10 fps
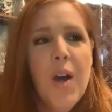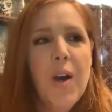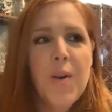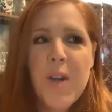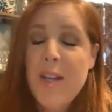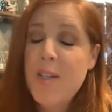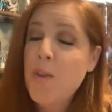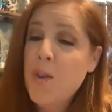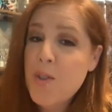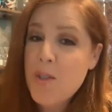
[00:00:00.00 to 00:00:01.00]
Okay, so
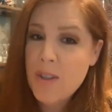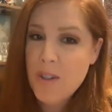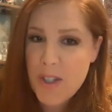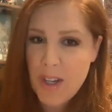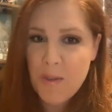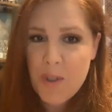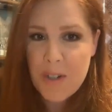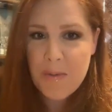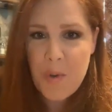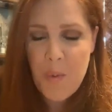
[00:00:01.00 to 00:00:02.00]
there's several
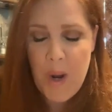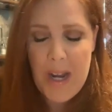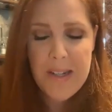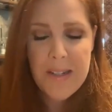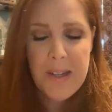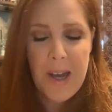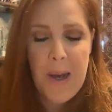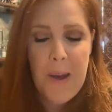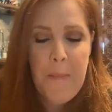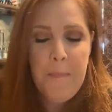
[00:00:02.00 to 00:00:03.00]
different ways.
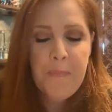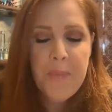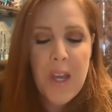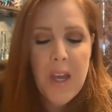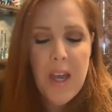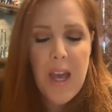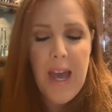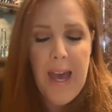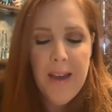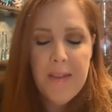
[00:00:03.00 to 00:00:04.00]

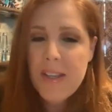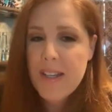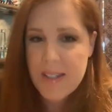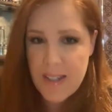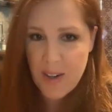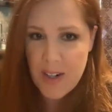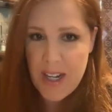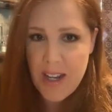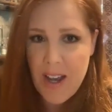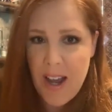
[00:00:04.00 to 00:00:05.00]
At the
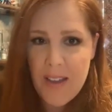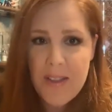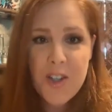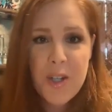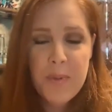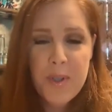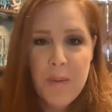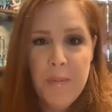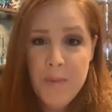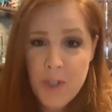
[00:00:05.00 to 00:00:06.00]
Assyria and
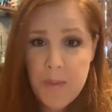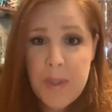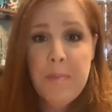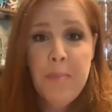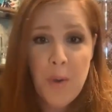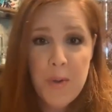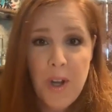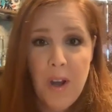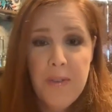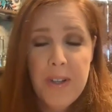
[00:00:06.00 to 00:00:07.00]
the Gypsum post
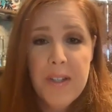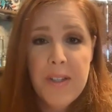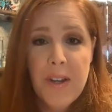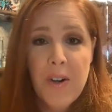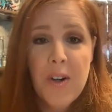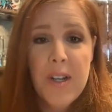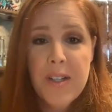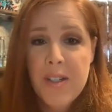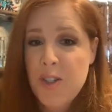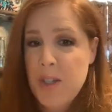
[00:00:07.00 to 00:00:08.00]
office, there
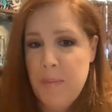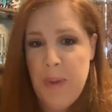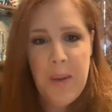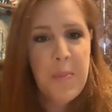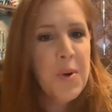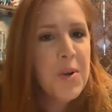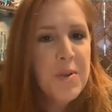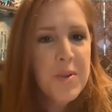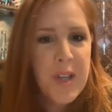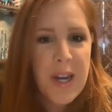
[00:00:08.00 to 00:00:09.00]
is just a paper
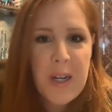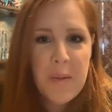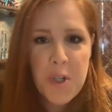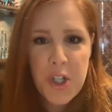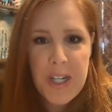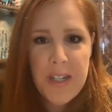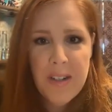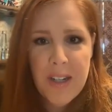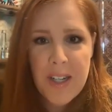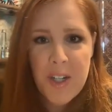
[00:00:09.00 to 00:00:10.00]
sign sheet
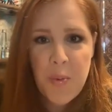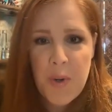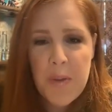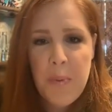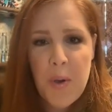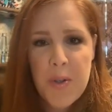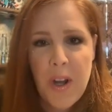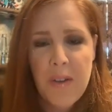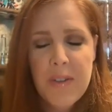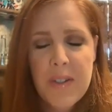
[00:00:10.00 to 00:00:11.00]
in each one of the post
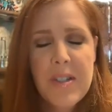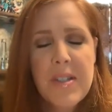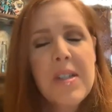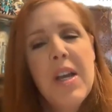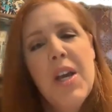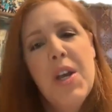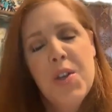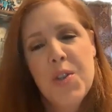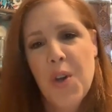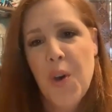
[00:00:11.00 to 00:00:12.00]
offices.
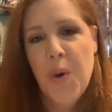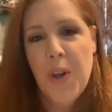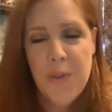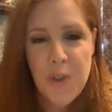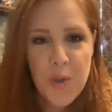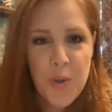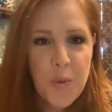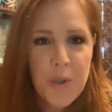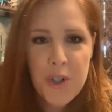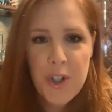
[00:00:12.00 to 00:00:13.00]
So if you
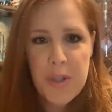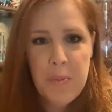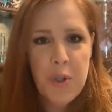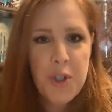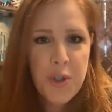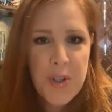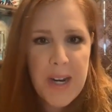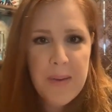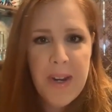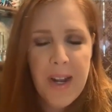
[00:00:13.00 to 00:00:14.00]
will just put your
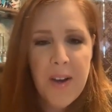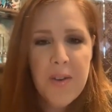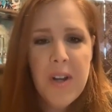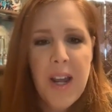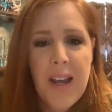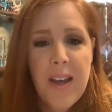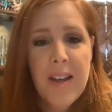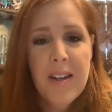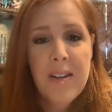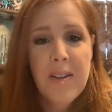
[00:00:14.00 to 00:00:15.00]
name down
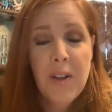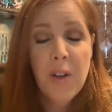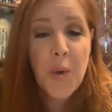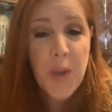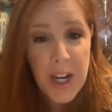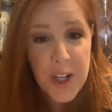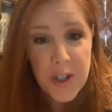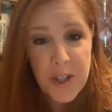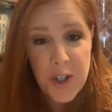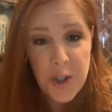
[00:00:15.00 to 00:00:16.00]
and the
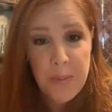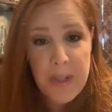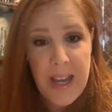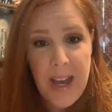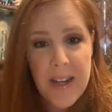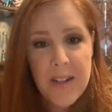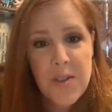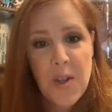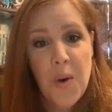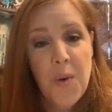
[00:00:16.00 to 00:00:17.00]
location that you'll be at.
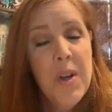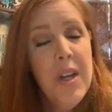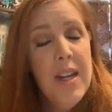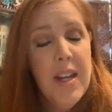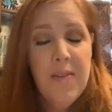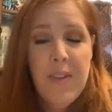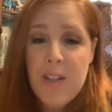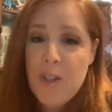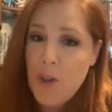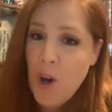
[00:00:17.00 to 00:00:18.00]
So if
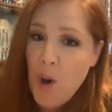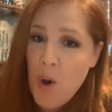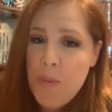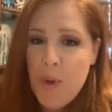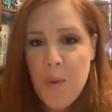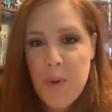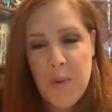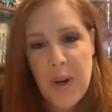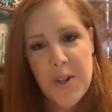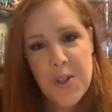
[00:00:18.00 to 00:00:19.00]
that's your home, you'll want to
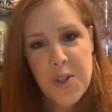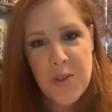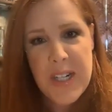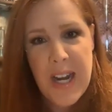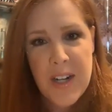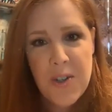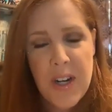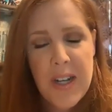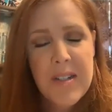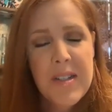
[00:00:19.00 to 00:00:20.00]
write your street
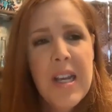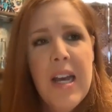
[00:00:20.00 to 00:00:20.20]
address.